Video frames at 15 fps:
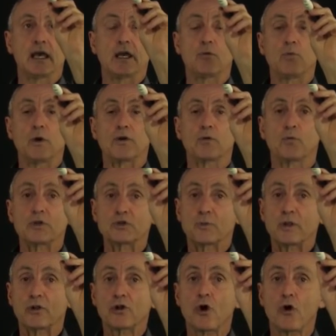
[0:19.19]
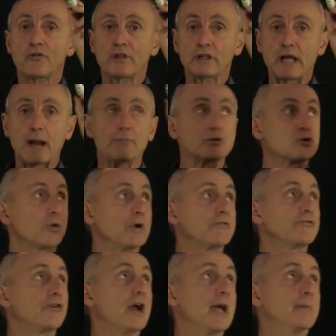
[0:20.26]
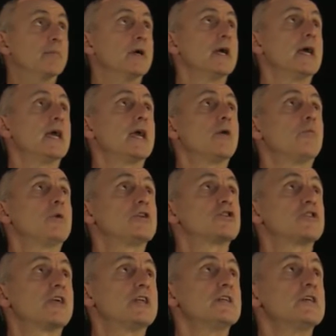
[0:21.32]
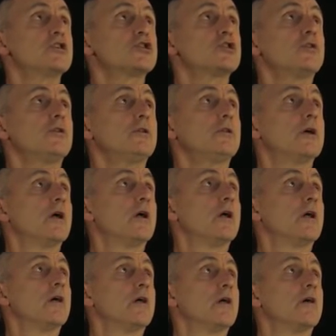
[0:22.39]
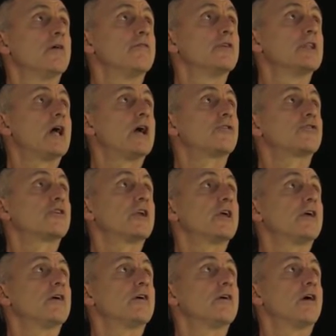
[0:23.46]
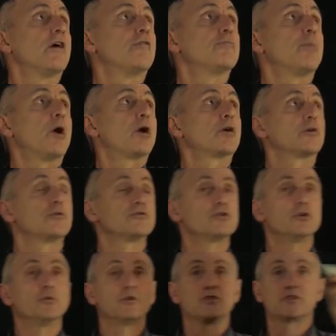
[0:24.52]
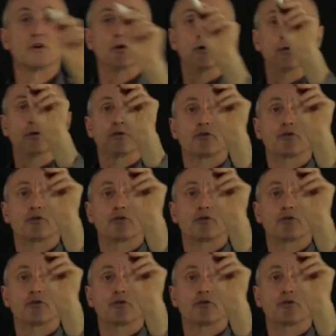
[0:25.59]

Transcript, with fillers: in which we'll call the laboratory frame, in which the initial velocity of particle 2 is 0.